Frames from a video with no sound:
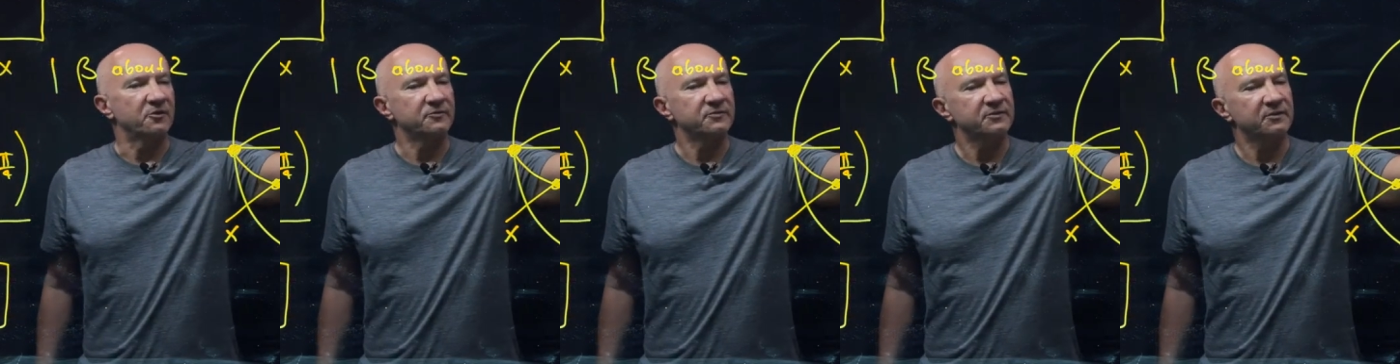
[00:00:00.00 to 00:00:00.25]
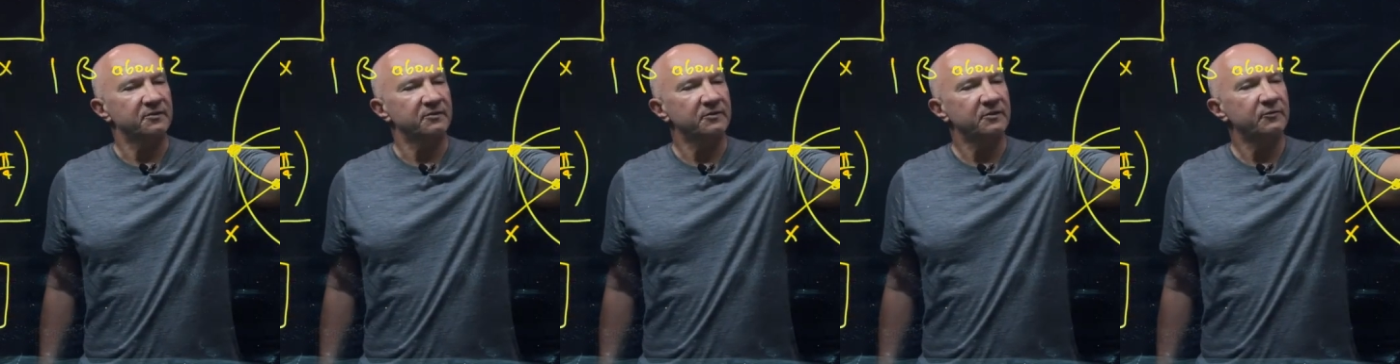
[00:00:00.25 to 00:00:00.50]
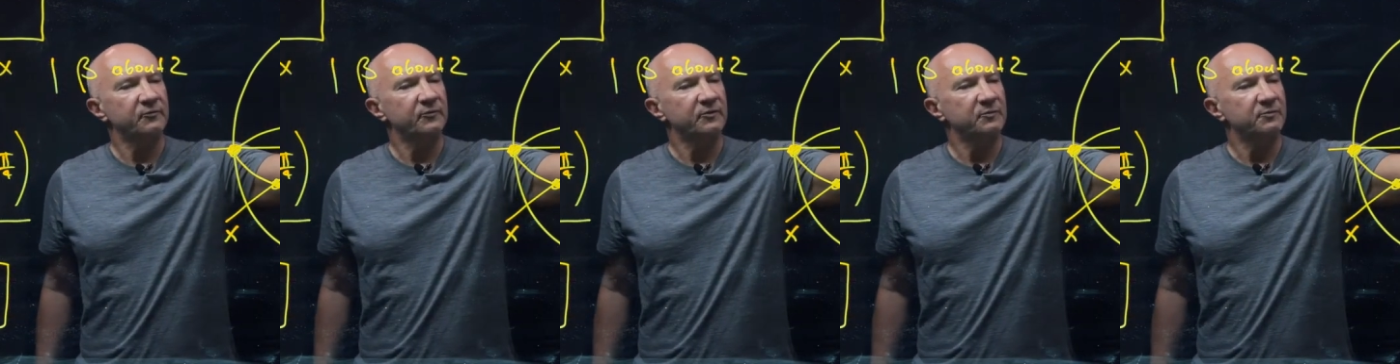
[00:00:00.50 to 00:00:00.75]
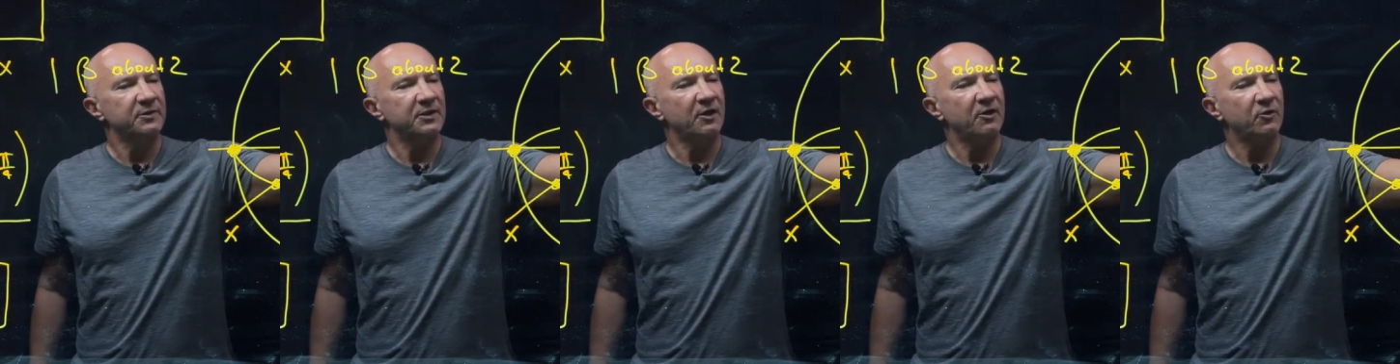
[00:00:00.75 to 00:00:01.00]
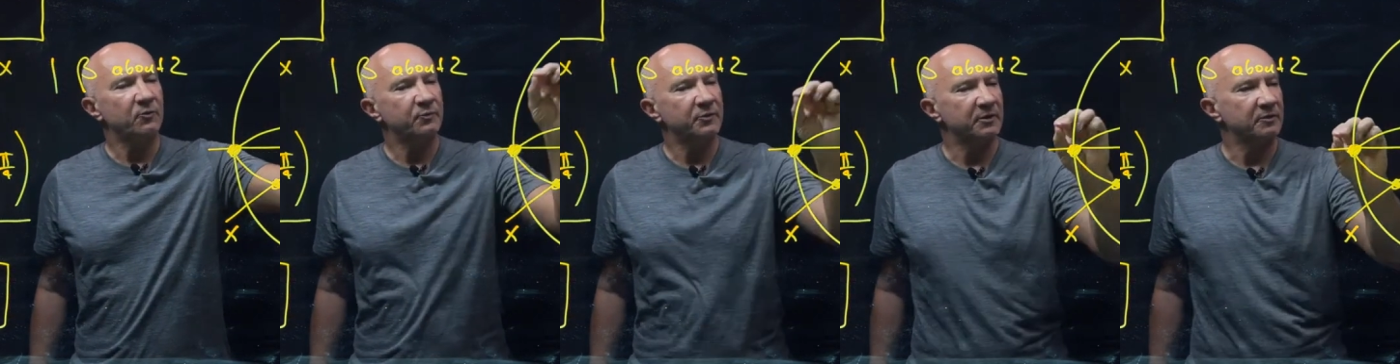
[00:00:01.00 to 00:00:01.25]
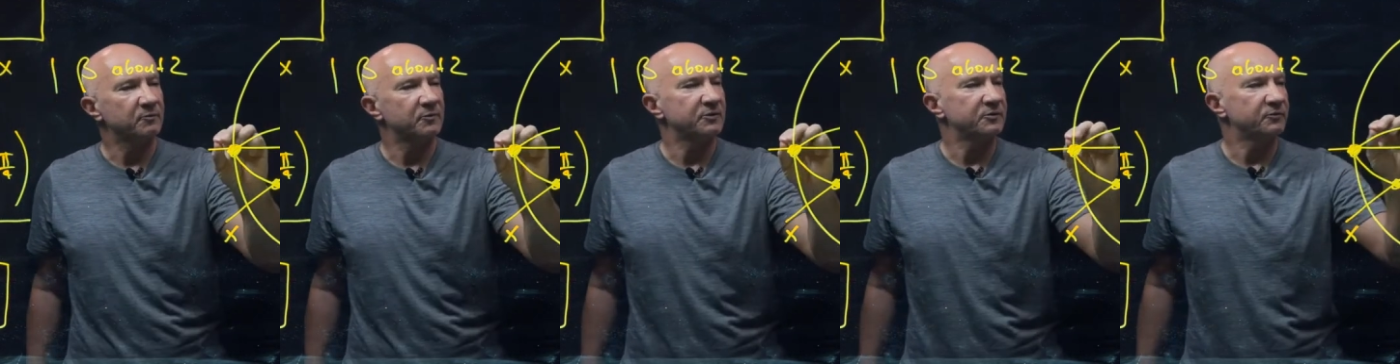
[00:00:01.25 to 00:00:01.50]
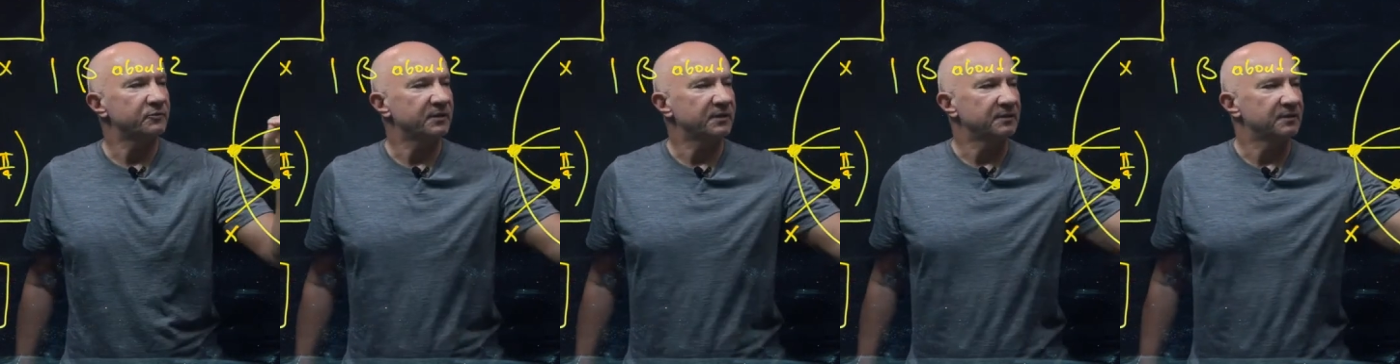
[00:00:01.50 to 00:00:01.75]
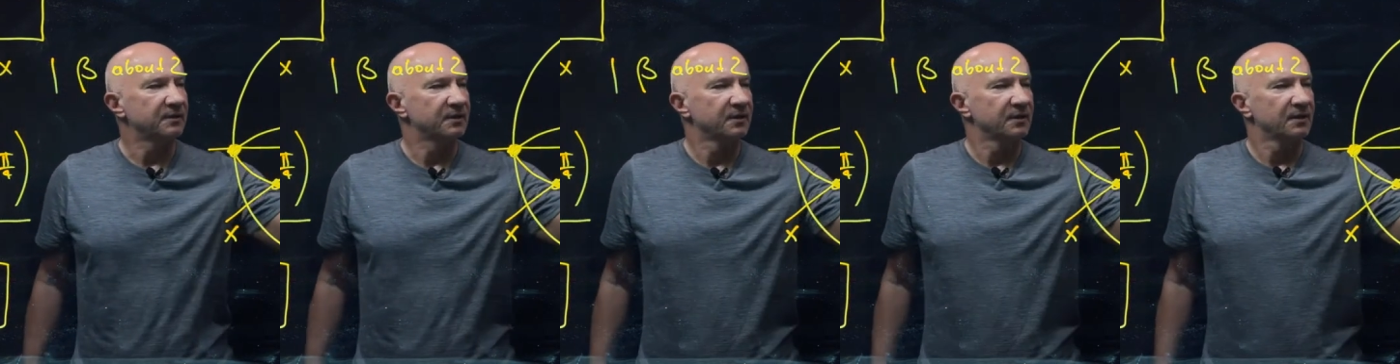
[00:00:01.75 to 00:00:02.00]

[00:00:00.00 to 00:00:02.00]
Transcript: so you will be hopping between